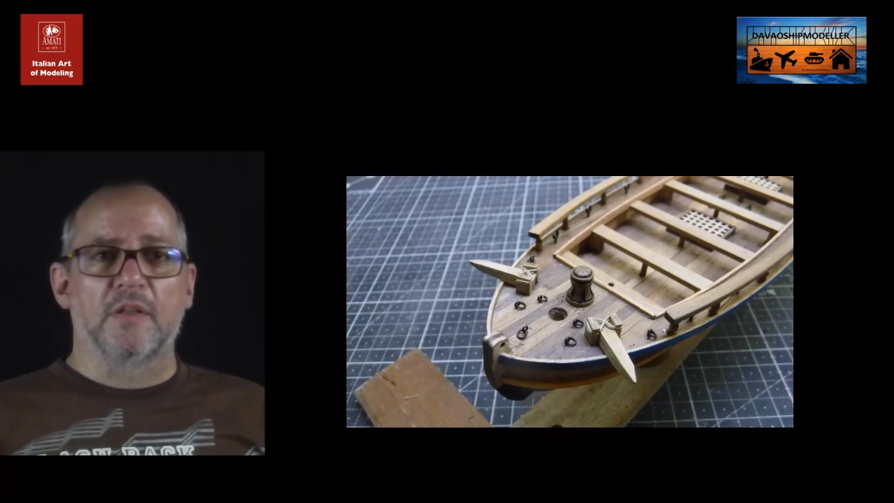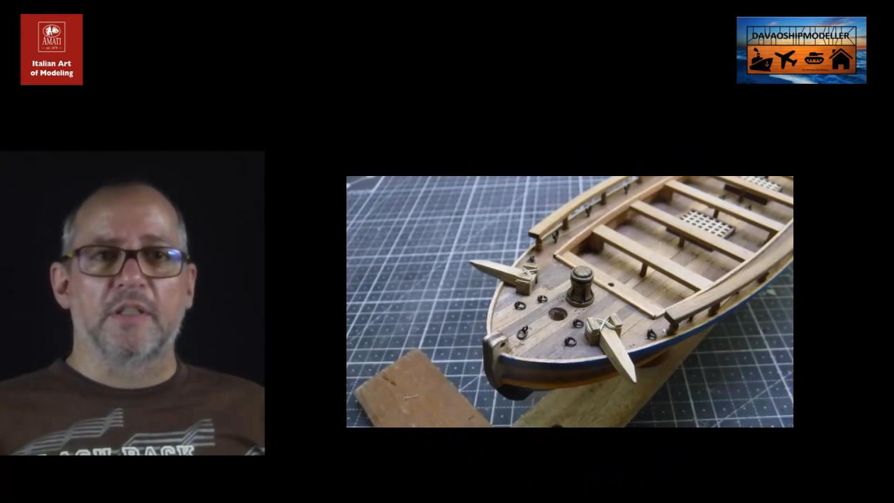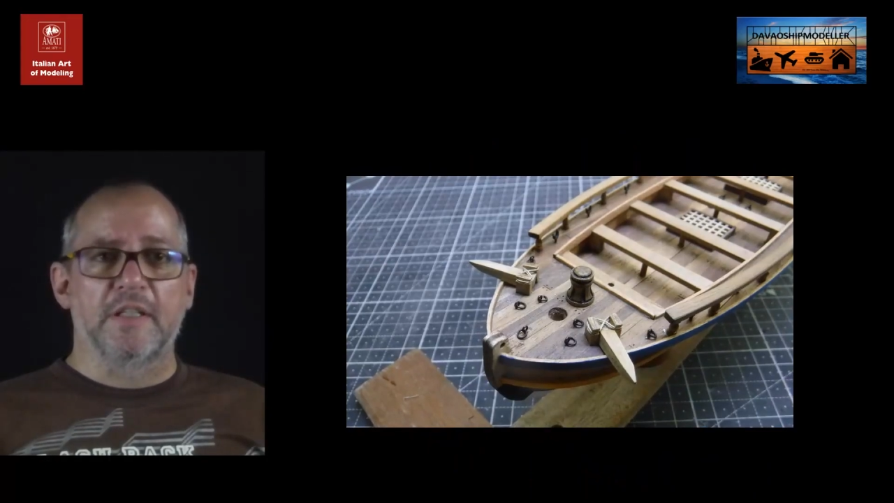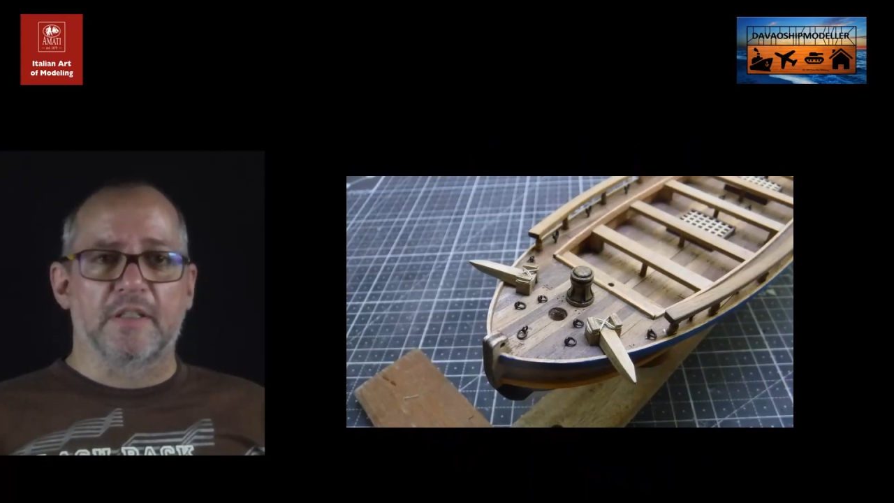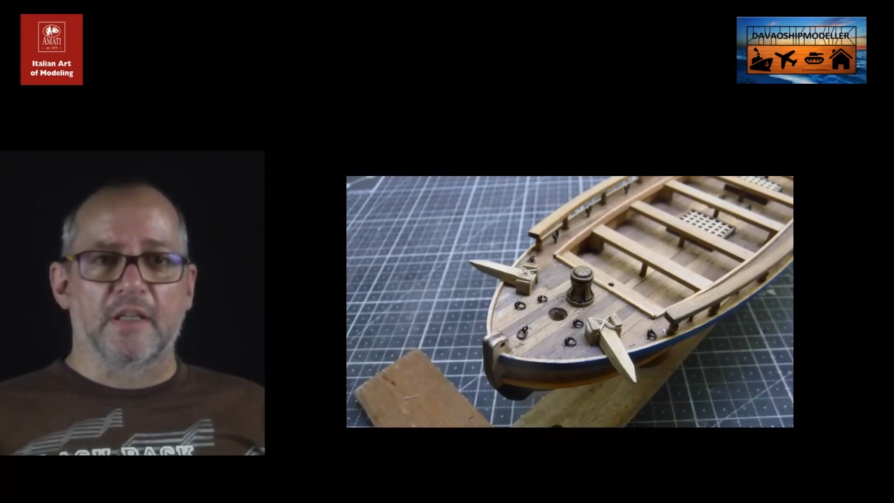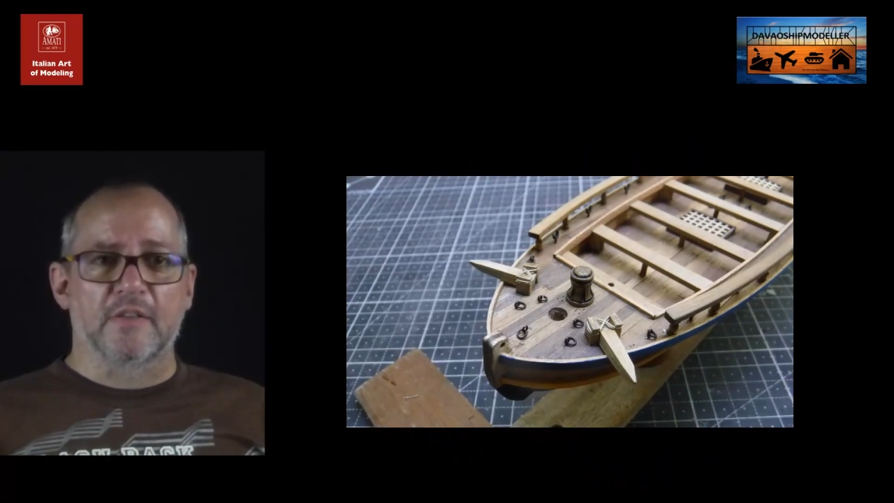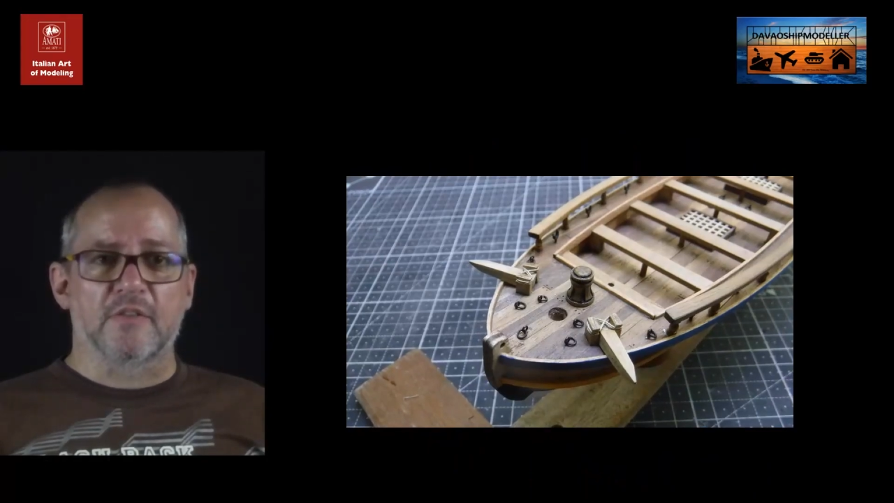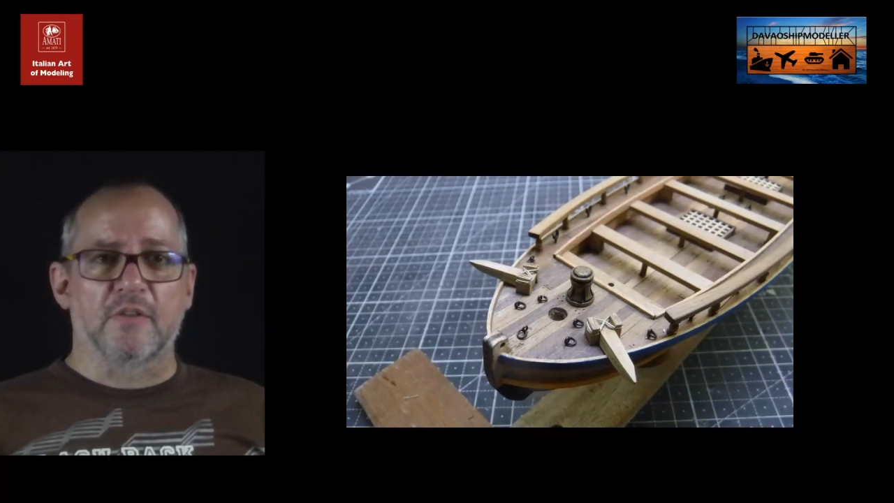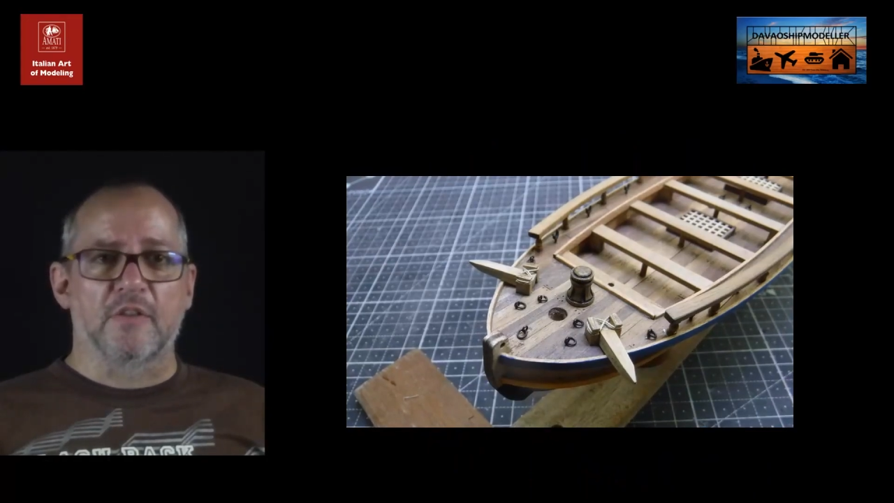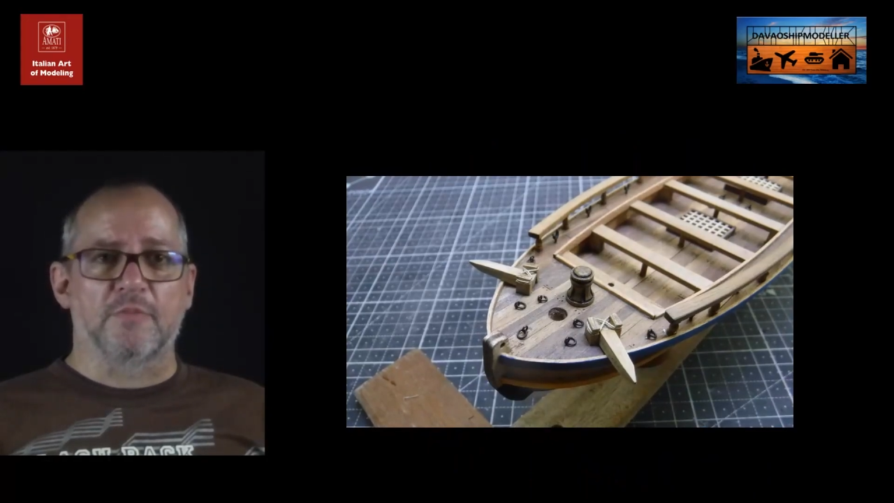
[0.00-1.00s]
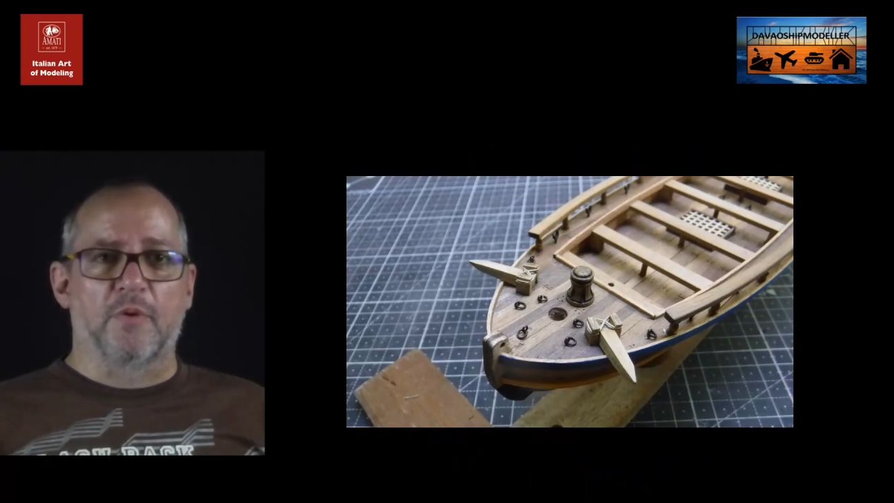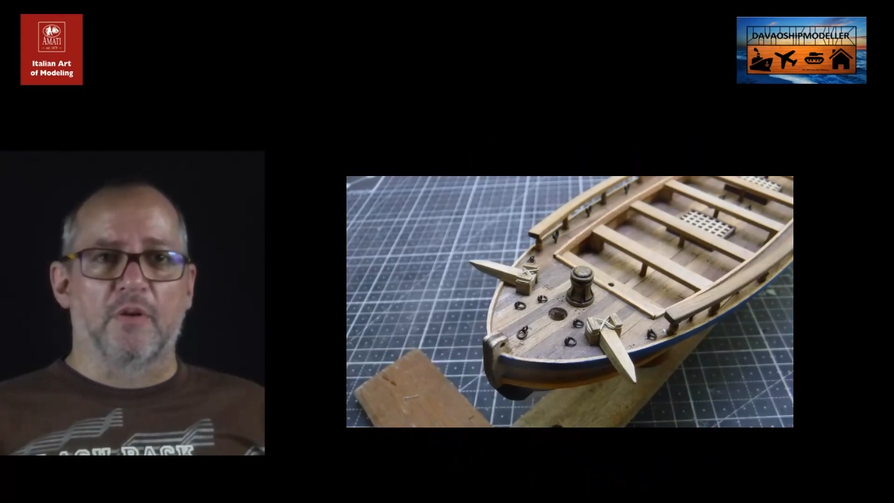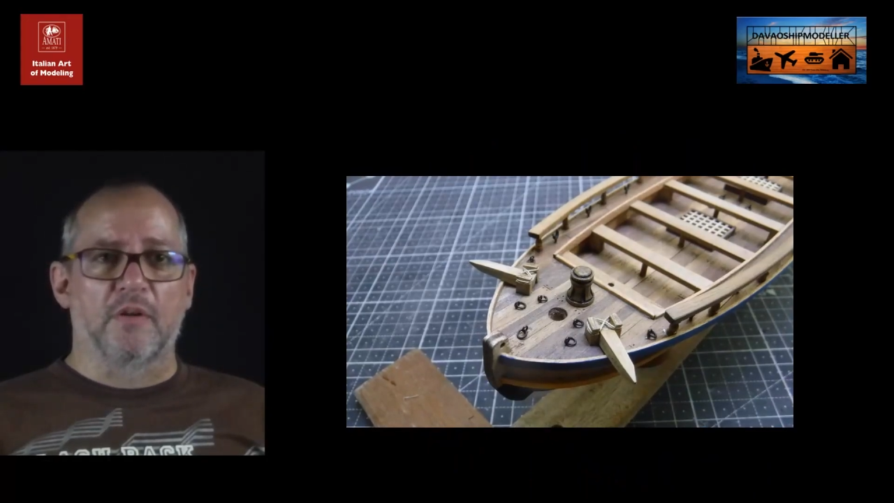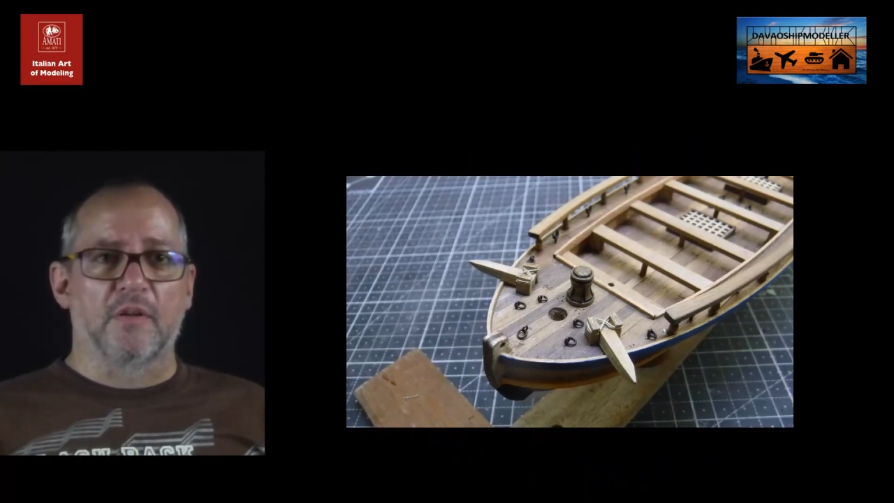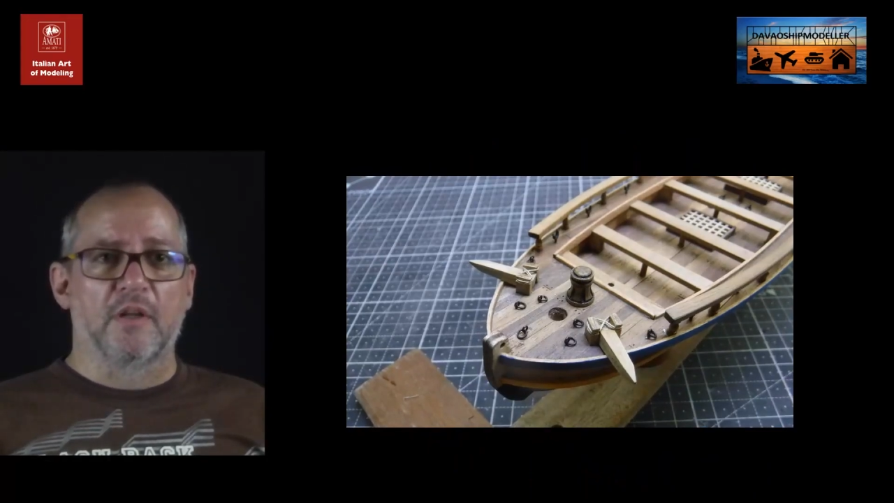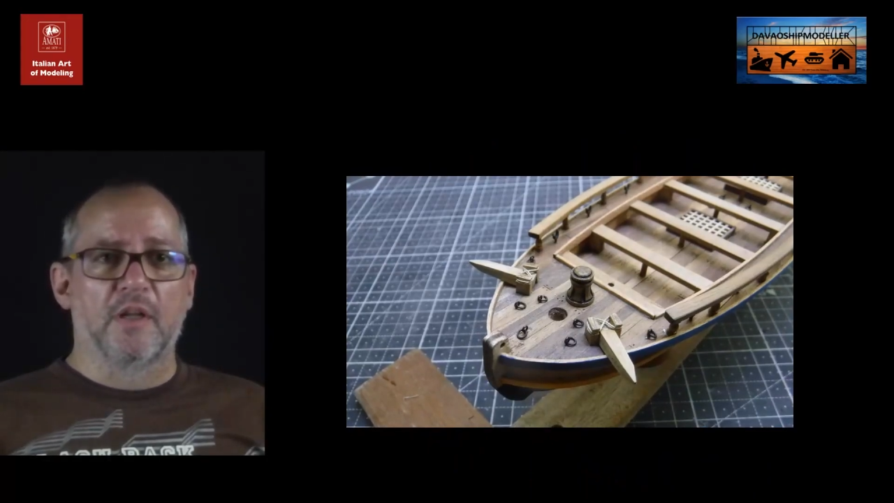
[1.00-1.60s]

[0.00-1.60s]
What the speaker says: details to this model,